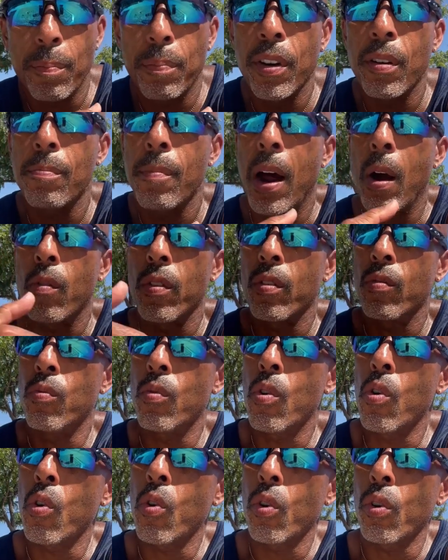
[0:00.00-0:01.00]
put my
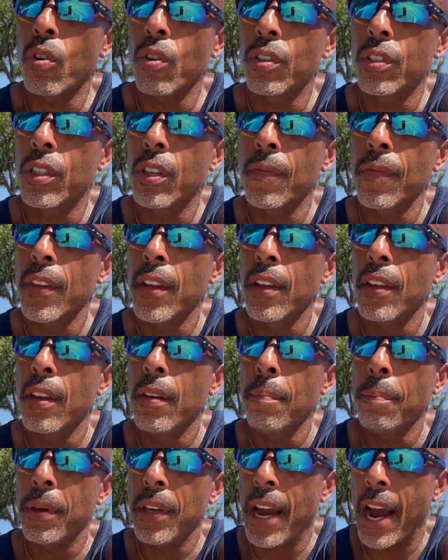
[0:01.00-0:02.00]
rewards
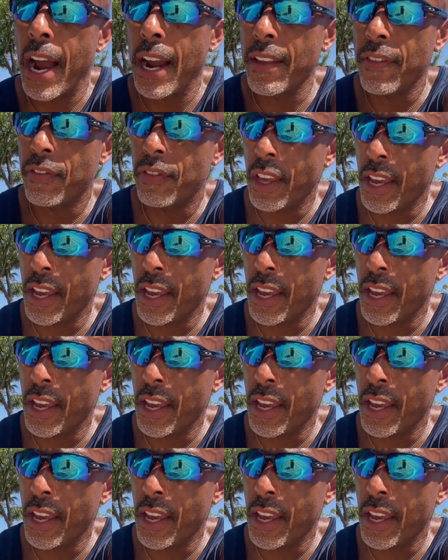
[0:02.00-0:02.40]
behind